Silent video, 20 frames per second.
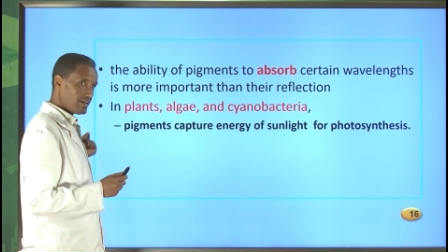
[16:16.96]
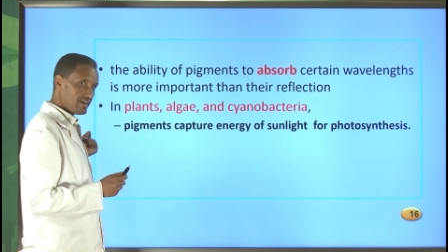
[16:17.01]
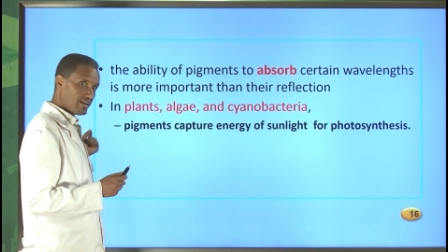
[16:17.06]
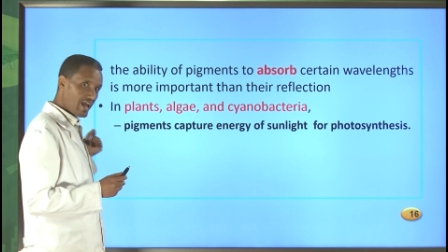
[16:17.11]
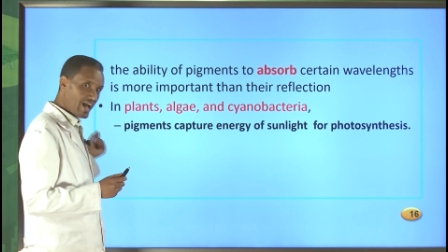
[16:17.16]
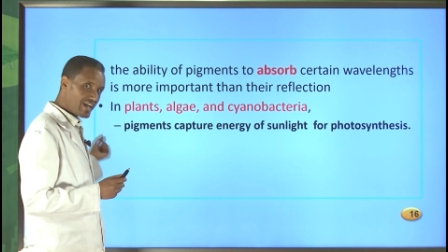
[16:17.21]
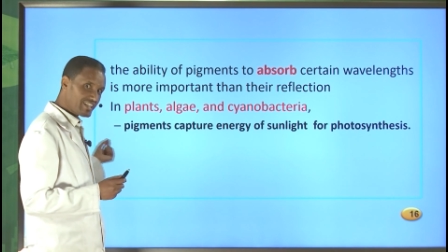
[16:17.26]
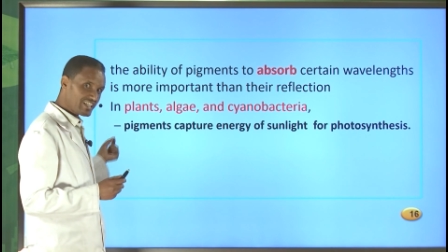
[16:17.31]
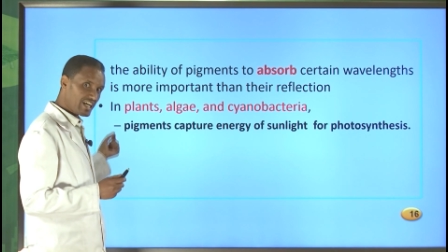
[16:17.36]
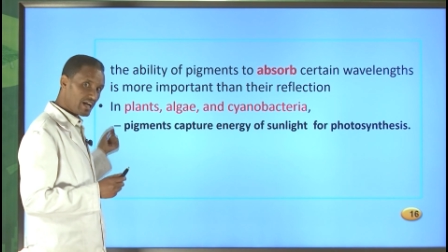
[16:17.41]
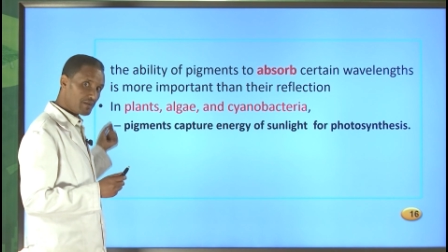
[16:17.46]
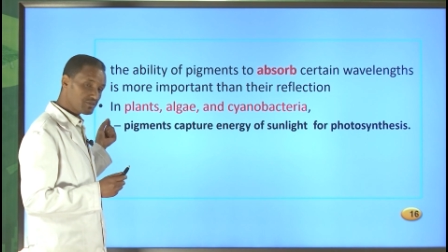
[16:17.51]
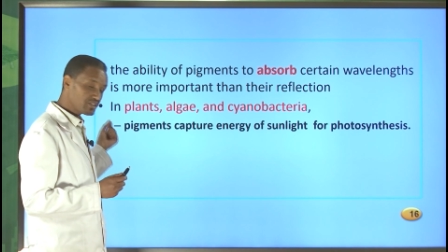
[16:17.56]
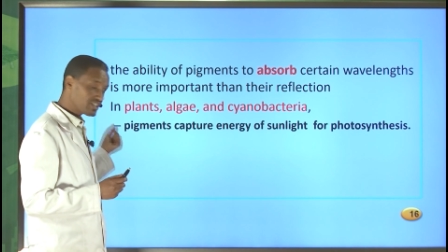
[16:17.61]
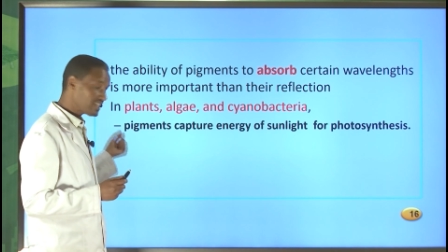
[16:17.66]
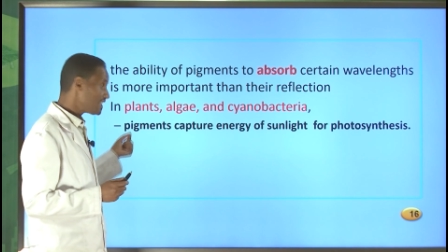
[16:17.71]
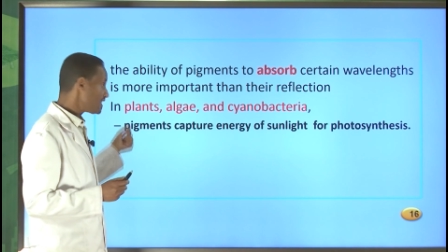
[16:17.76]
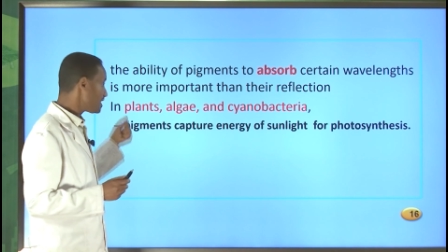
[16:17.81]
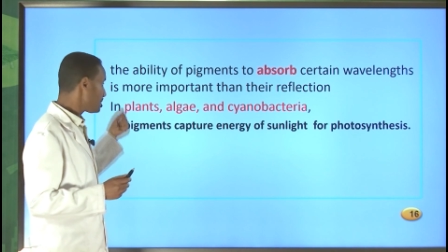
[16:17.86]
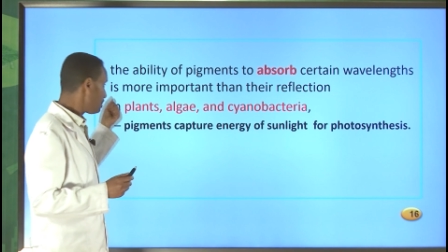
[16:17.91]
light
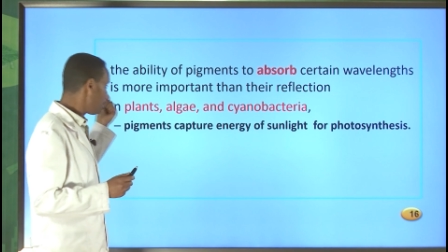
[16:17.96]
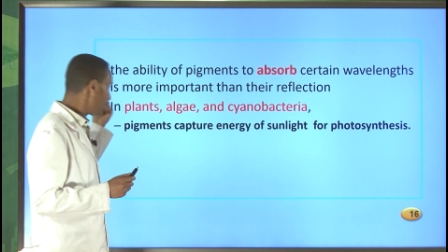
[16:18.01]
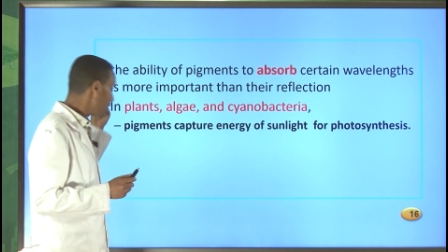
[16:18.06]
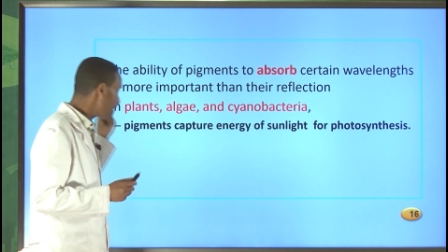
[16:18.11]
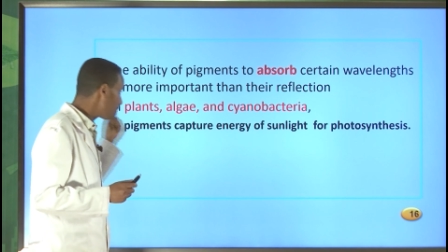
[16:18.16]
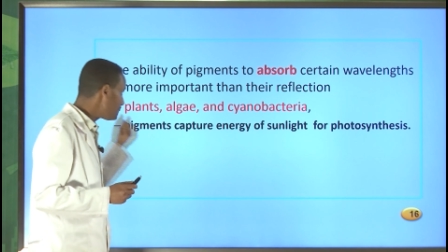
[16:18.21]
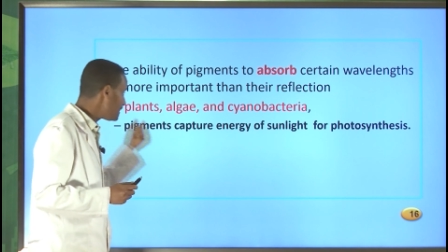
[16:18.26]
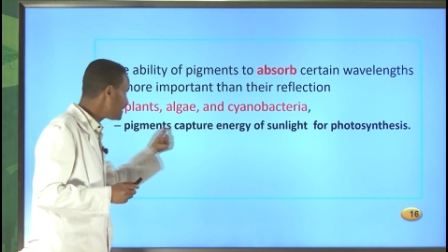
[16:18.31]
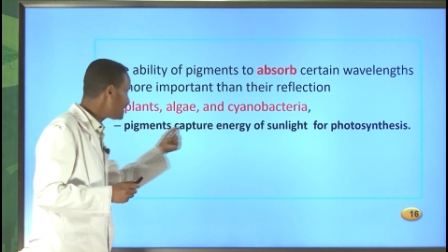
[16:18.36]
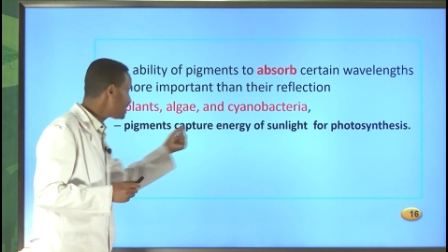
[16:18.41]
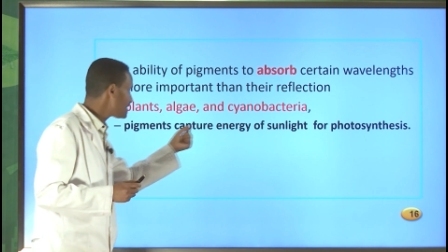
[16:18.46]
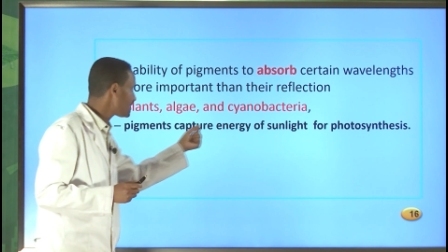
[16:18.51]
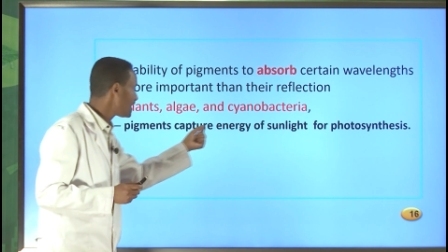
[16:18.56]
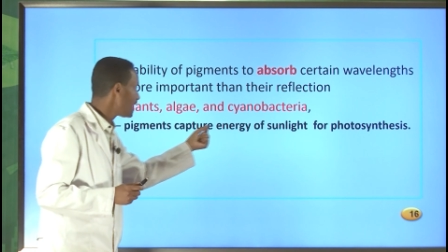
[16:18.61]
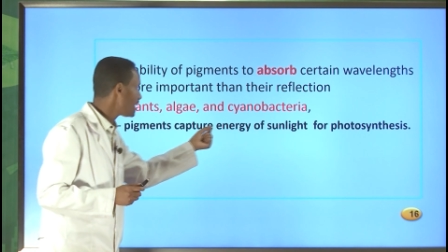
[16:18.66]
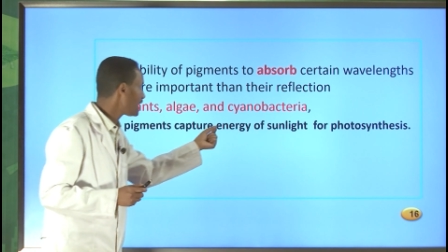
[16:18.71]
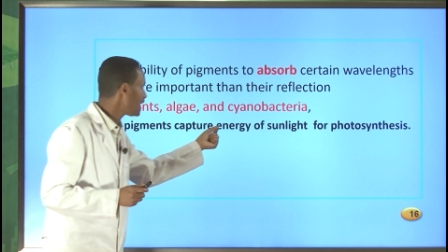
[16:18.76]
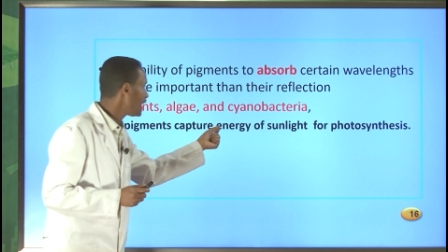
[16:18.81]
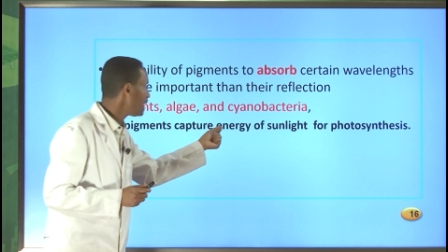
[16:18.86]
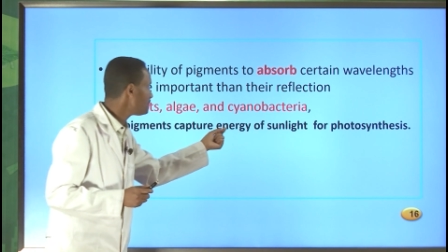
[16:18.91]
capturing pigments
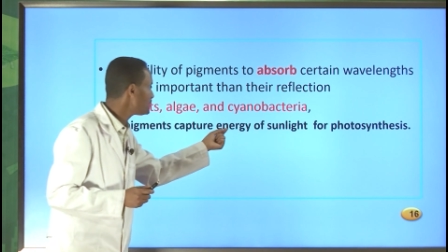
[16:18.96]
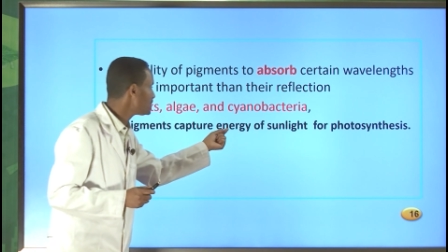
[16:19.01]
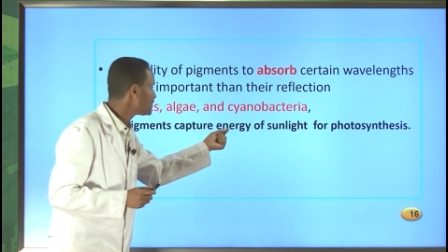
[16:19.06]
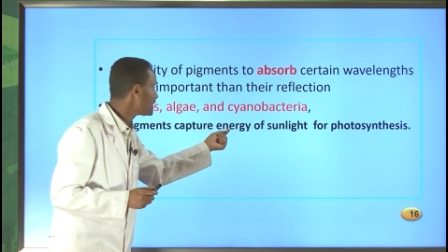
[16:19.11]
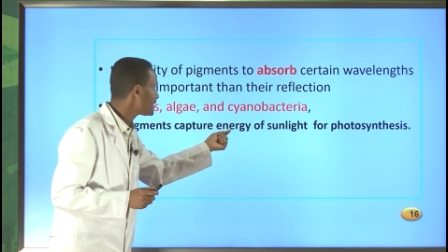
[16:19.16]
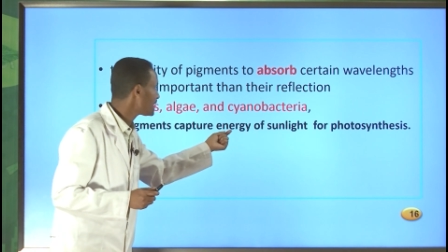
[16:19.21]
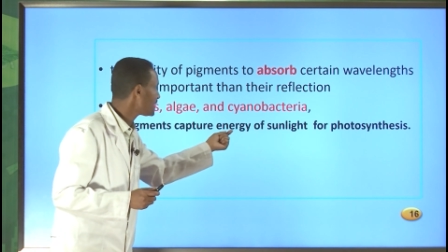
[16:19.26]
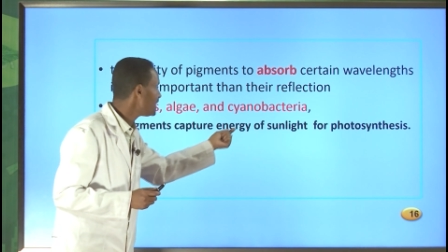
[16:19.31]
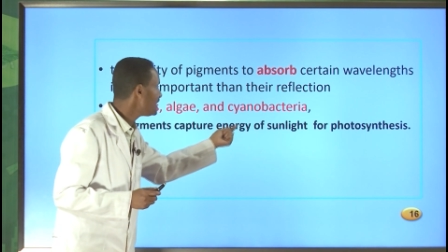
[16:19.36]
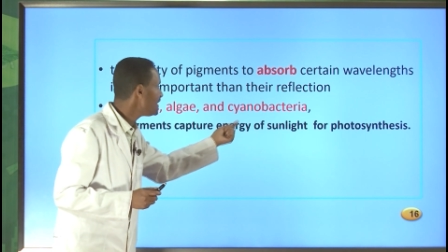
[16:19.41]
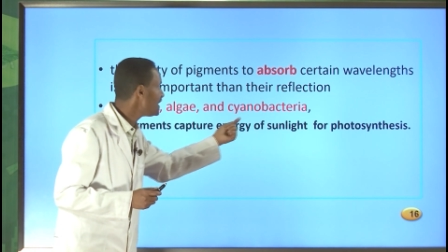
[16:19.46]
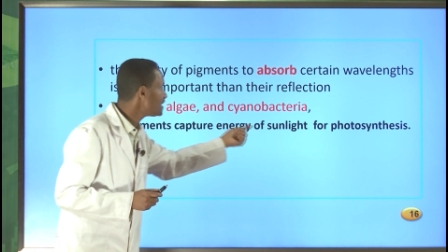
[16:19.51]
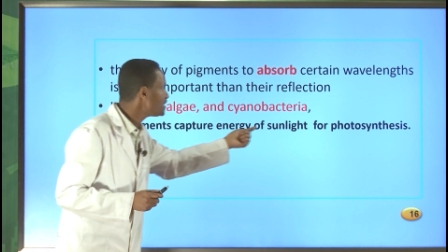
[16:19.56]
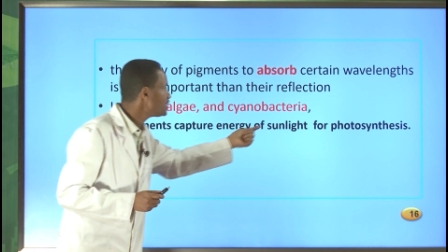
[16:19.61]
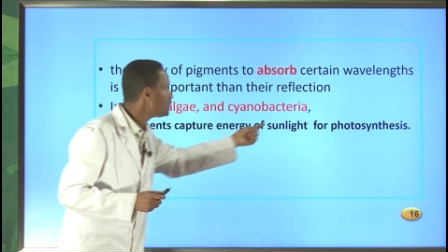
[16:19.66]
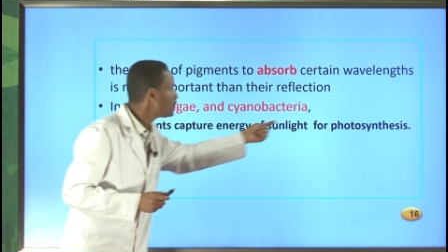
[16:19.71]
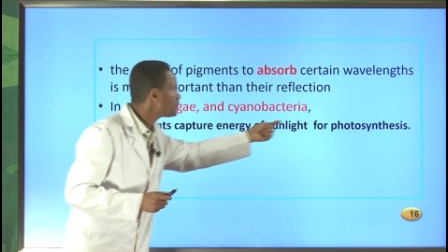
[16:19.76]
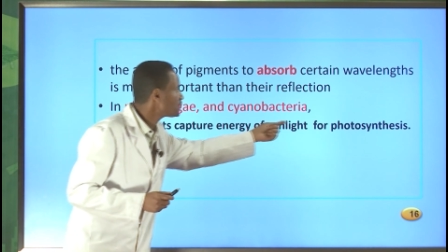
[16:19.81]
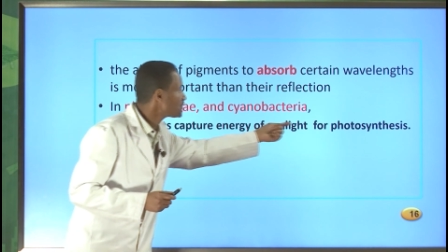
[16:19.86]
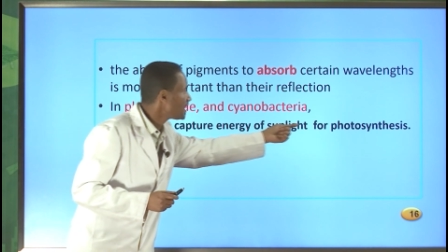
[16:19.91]
can capture
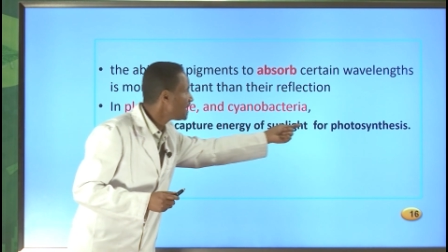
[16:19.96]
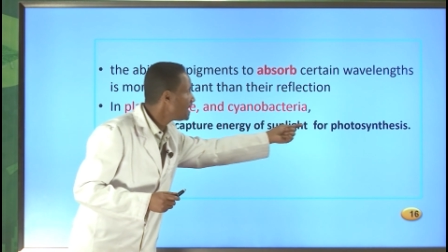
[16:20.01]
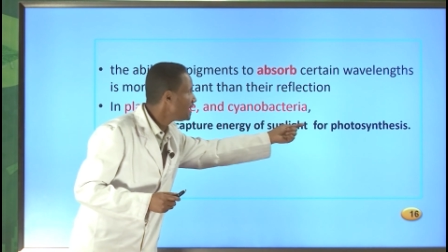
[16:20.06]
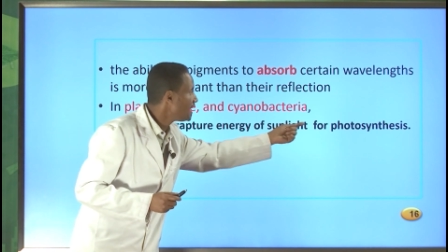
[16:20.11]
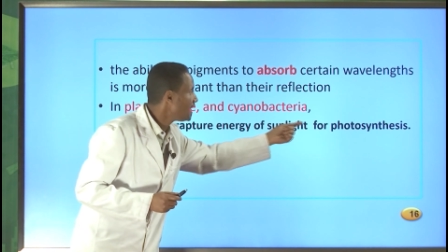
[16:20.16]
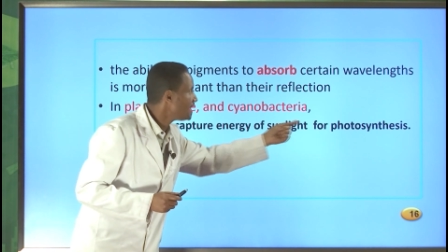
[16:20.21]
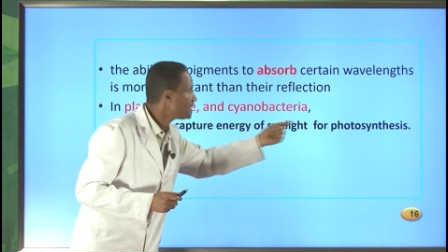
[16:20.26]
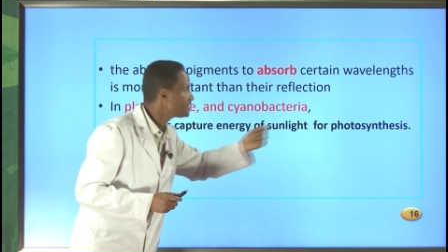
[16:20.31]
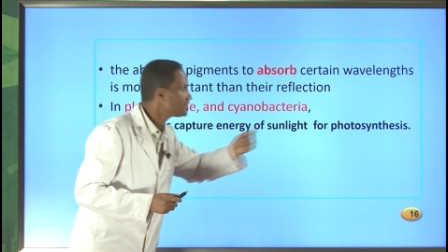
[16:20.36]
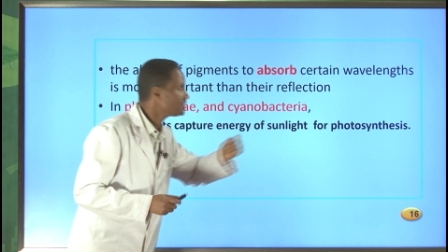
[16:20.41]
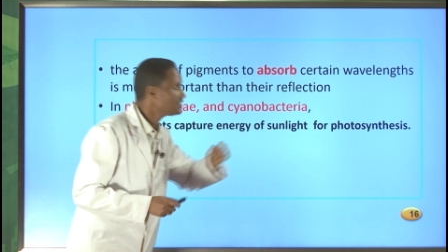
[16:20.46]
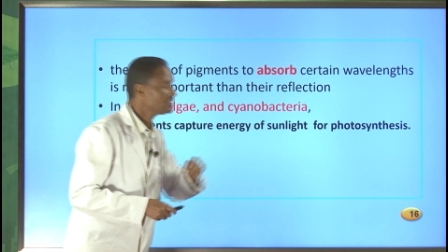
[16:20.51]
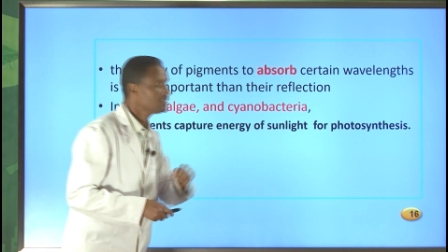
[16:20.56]
energy of sunlight